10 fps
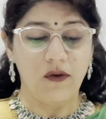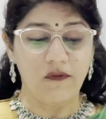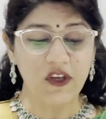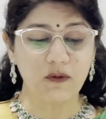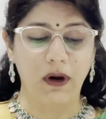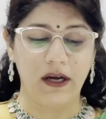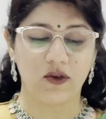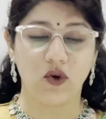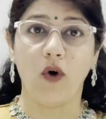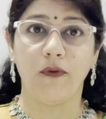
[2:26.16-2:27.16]
Which
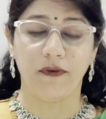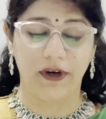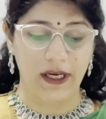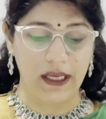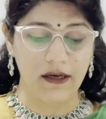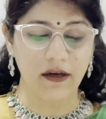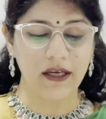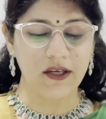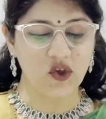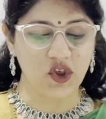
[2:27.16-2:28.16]
part of our
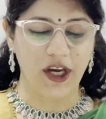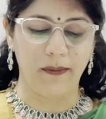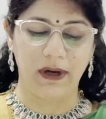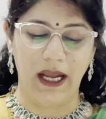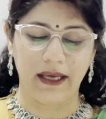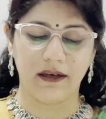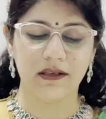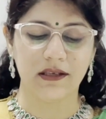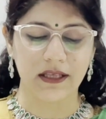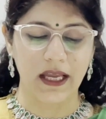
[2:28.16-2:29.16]
ear is shaped like
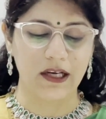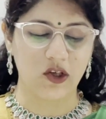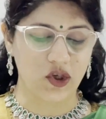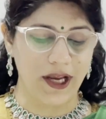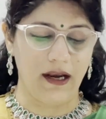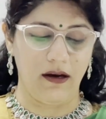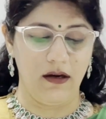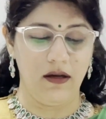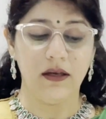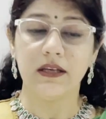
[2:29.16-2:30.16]
a snail shell?
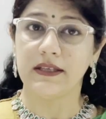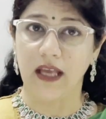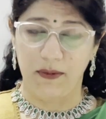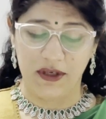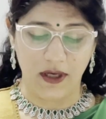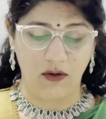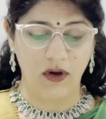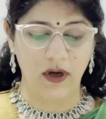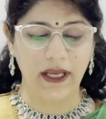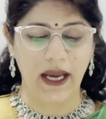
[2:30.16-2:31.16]

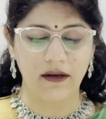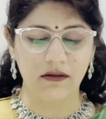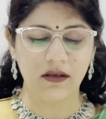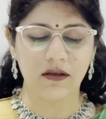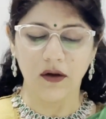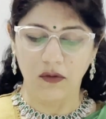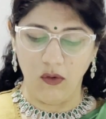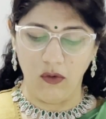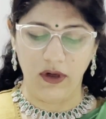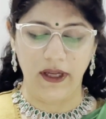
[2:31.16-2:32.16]
Semicircular canals,
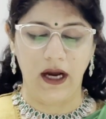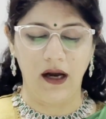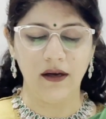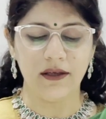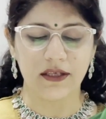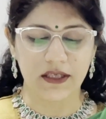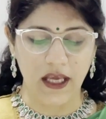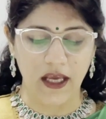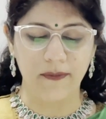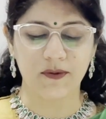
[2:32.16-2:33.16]
cochlea,
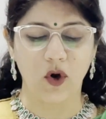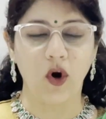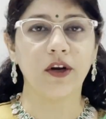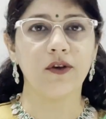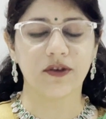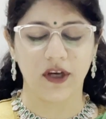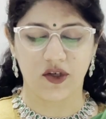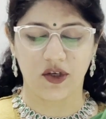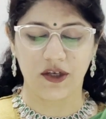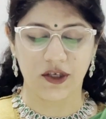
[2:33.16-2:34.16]
stapes or
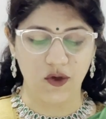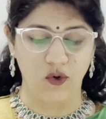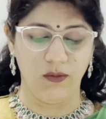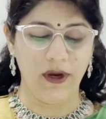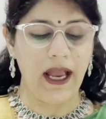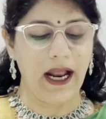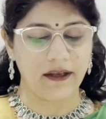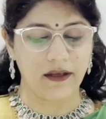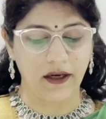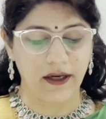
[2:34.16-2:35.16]
eustachian tube.
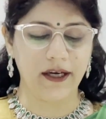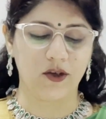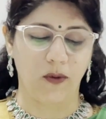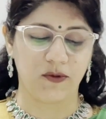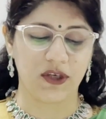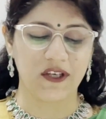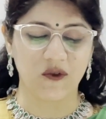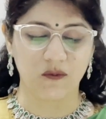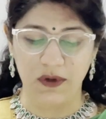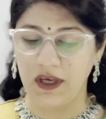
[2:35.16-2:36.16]
And the correct option
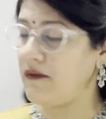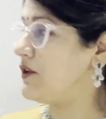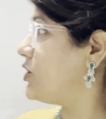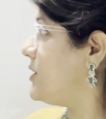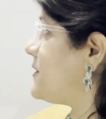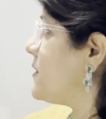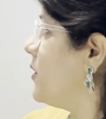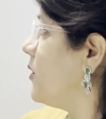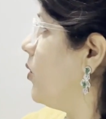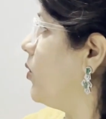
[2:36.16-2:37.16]
is B, which is
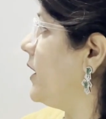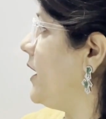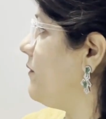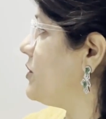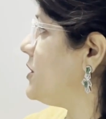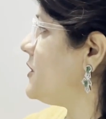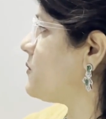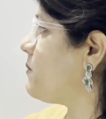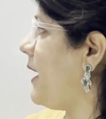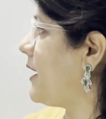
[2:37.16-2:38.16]
cochlea, which
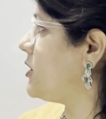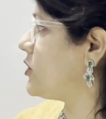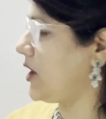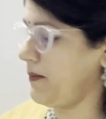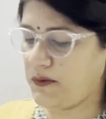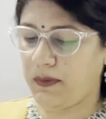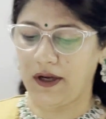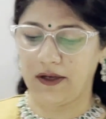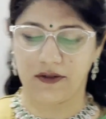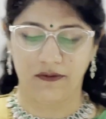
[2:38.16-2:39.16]
is spiral shaped
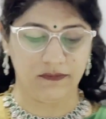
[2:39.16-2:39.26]
part.